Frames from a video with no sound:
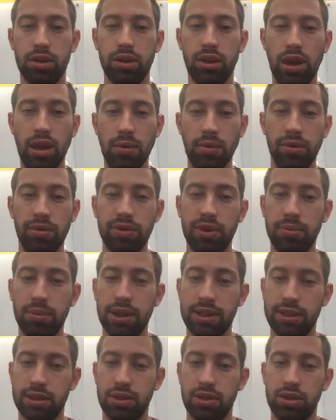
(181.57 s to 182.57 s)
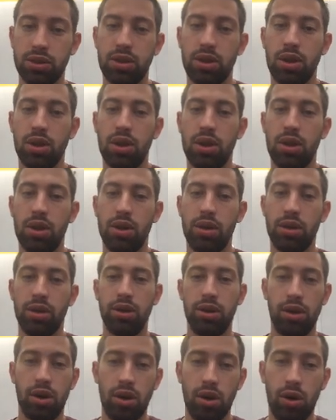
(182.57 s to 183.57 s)
name of the message.
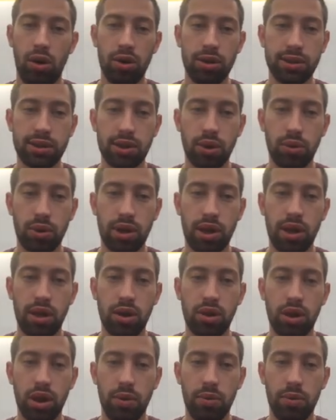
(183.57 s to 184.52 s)
Also here I